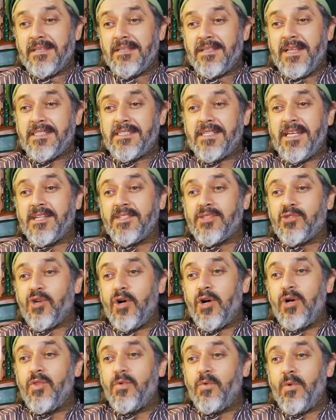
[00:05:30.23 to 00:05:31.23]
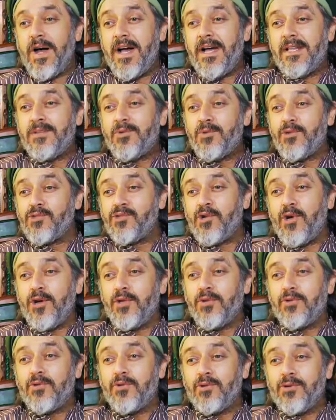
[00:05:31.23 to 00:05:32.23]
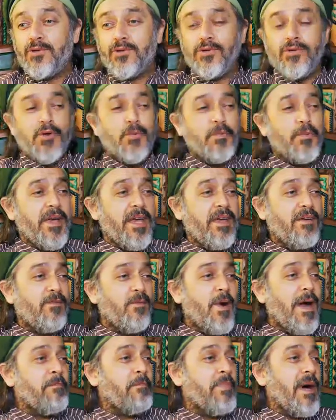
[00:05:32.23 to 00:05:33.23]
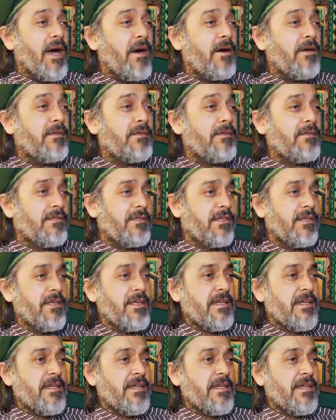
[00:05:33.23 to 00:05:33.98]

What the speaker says: They say zone one to zone two, you pay £1.